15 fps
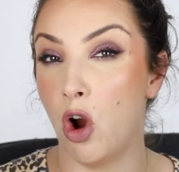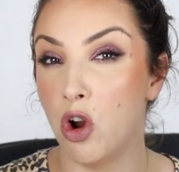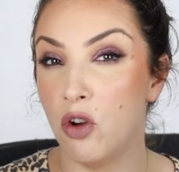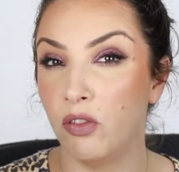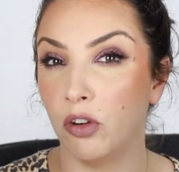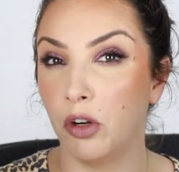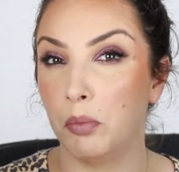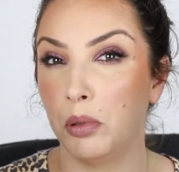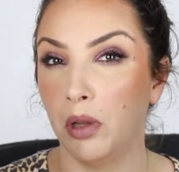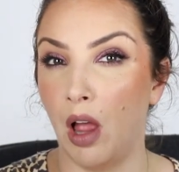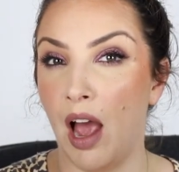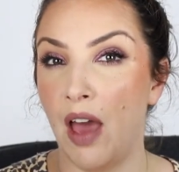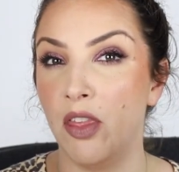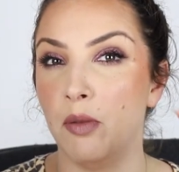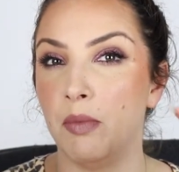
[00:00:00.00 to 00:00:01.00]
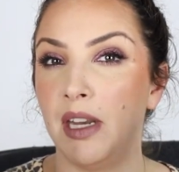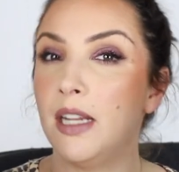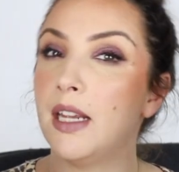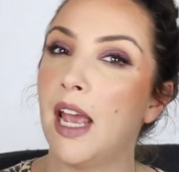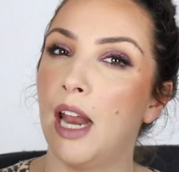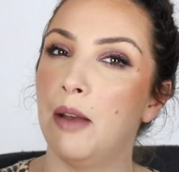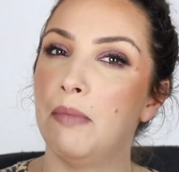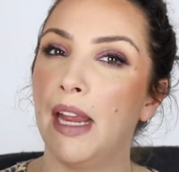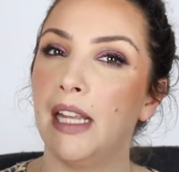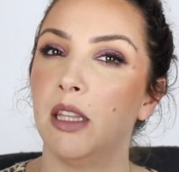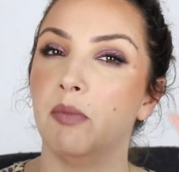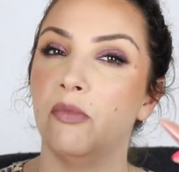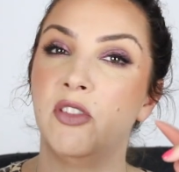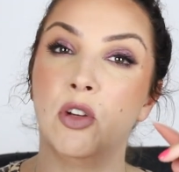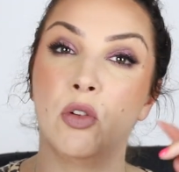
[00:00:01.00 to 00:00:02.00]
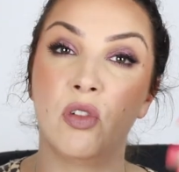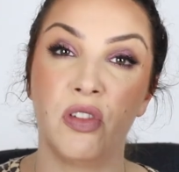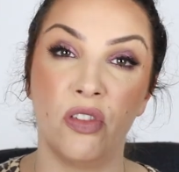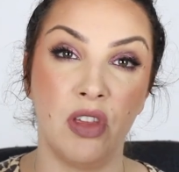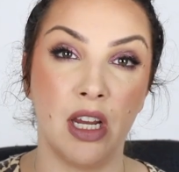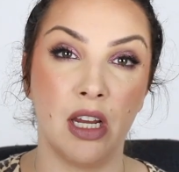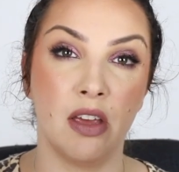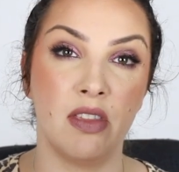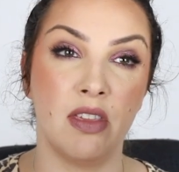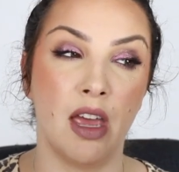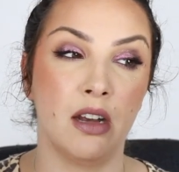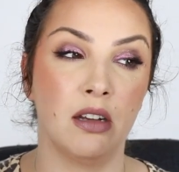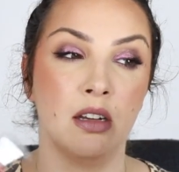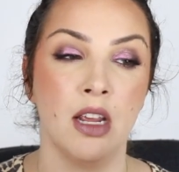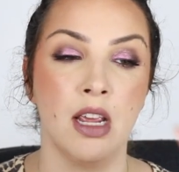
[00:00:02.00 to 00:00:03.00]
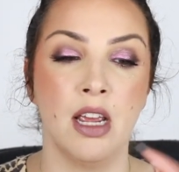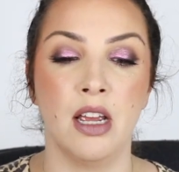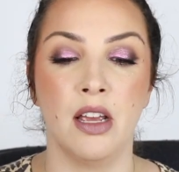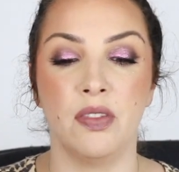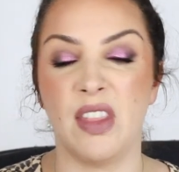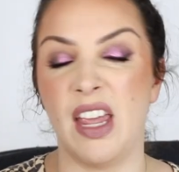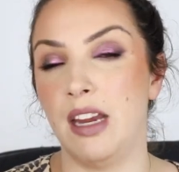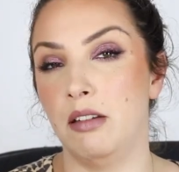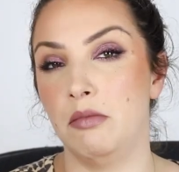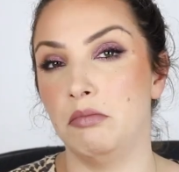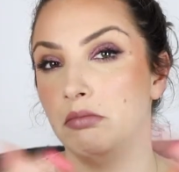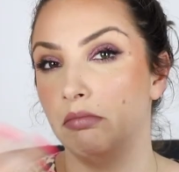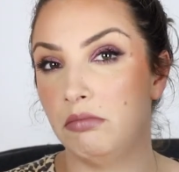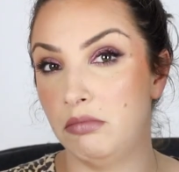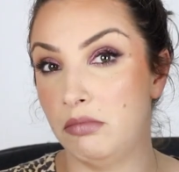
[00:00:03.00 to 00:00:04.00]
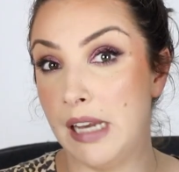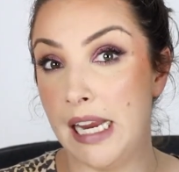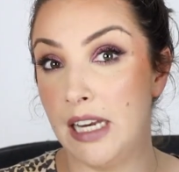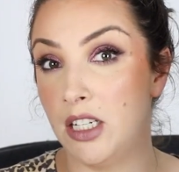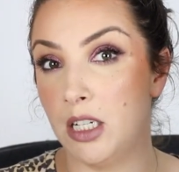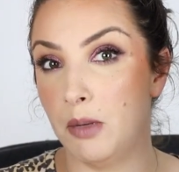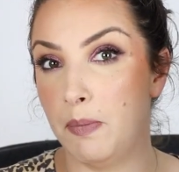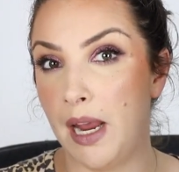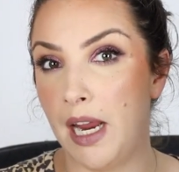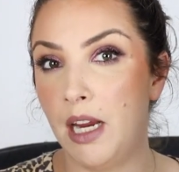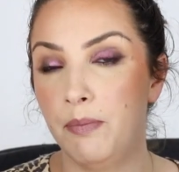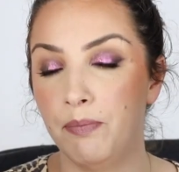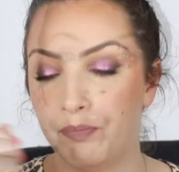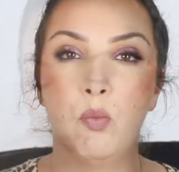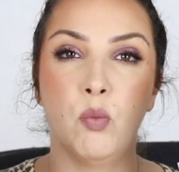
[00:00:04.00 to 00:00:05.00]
over apply them and it can make them feel thicker than they need to be.